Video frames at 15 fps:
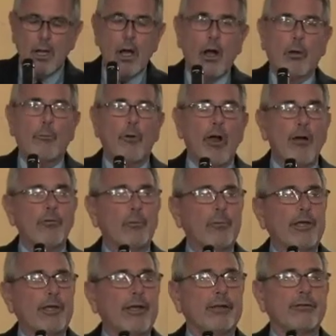Our problem
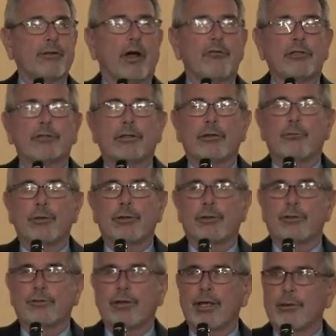begins, obviously, with
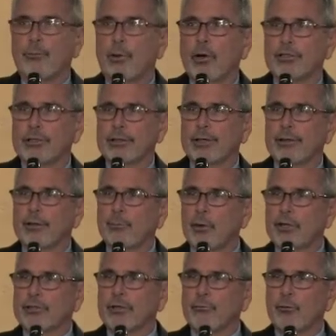the state budget, and the
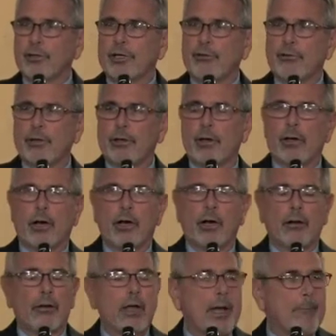budget really
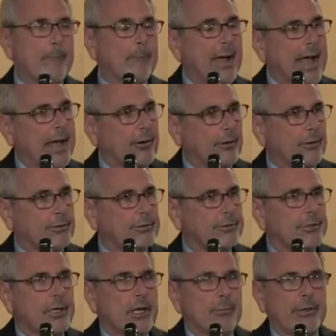matters
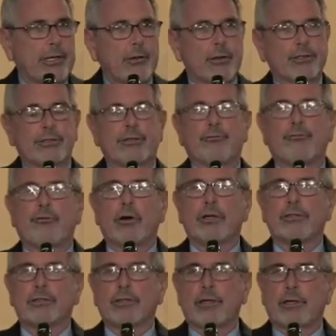because it
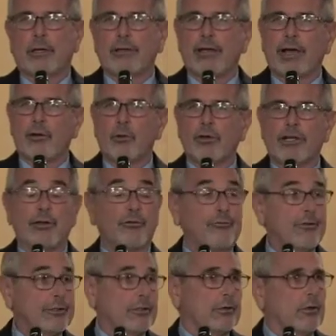funds not only a
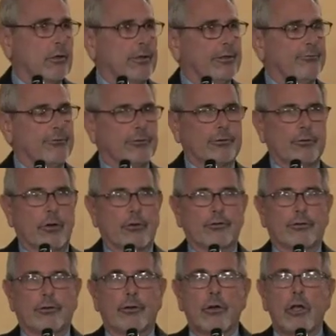physical
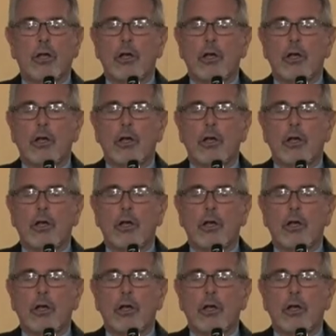infrastructure,